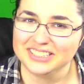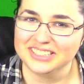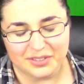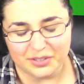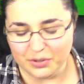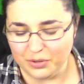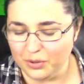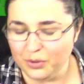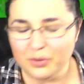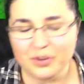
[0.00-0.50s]

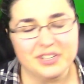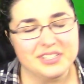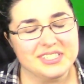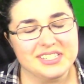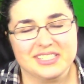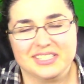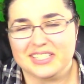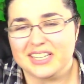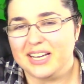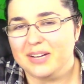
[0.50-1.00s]
The whole
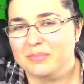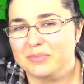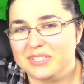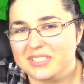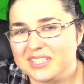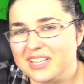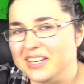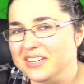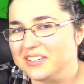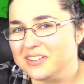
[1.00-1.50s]
reason Sam
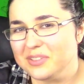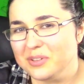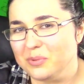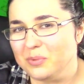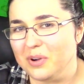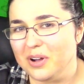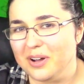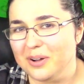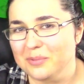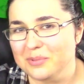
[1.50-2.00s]
was sent to the
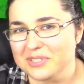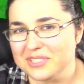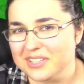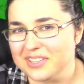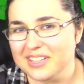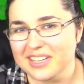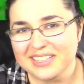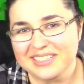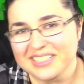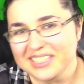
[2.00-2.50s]
wall was so
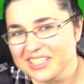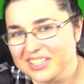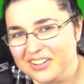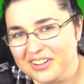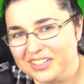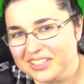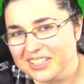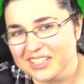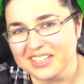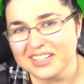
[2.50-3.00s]
that
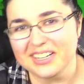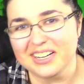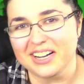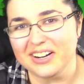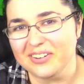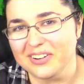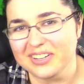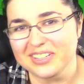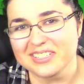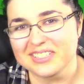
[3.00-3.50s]
Dickon could
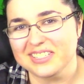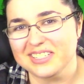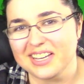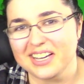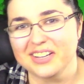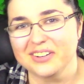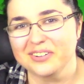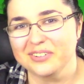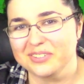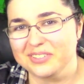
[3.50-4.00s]
inherit his
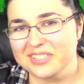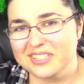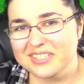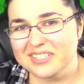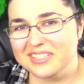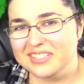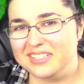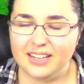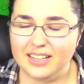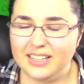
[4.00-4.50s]

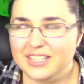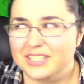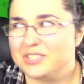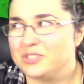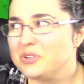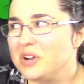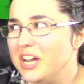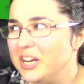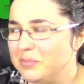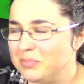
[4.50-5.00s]
titles. At least
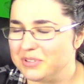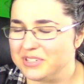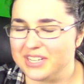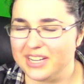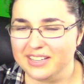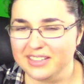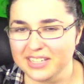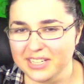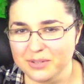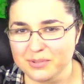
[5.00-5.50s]
try to
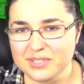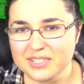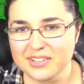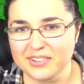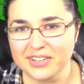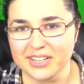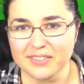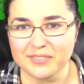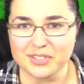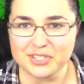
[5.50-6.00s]
pretend that you still
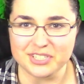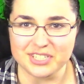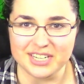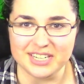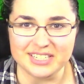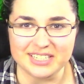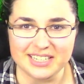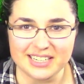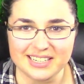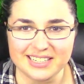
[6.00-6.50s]
give a
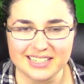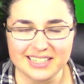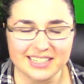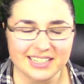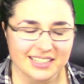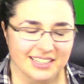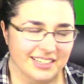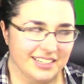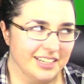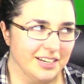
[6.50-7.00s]
shit,
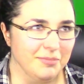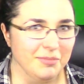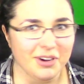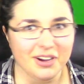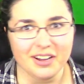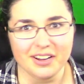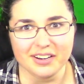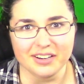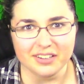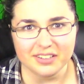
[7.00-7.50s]
D&D. Like, come
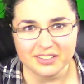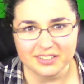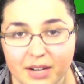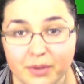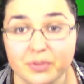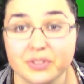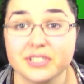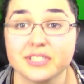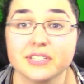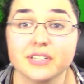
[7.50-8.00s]
on. I
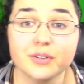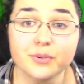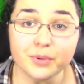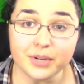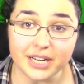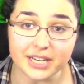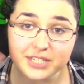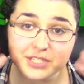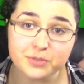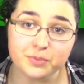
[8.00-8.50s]
will see you
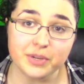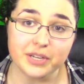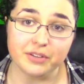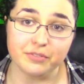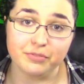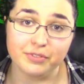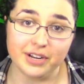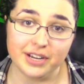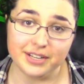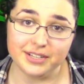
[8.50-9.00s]
next week,
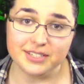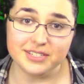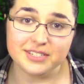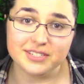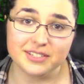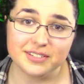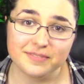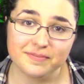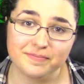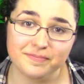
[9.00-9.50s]

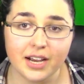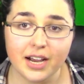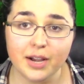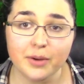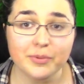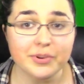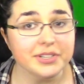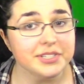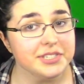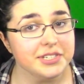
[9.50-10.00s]
friends. I
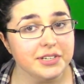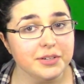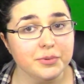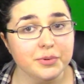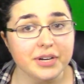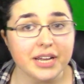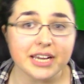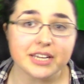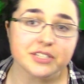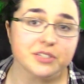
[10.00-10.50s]
will see you
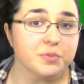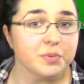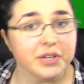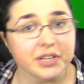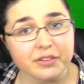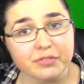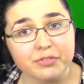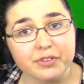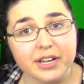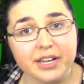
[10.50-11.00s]
next
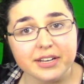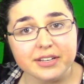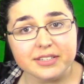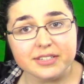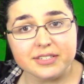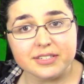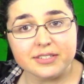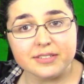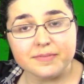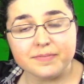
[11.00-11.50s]
week,
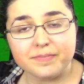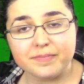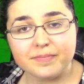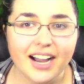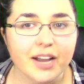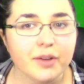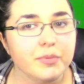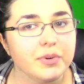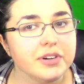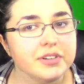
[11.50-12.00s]
friends.
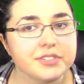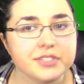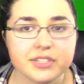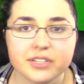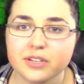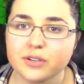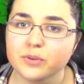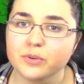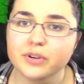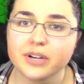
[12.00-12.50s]
I will
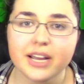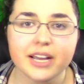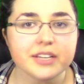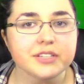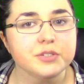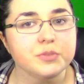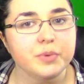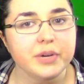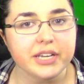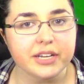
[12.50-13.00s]
see you
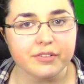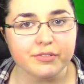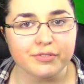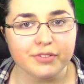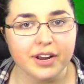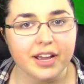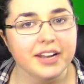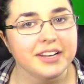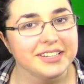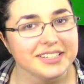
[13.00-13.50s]
next week,
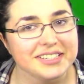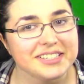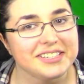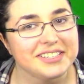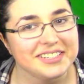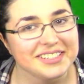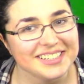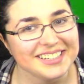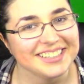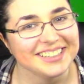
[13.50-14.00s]

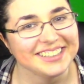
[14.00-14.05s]
friends.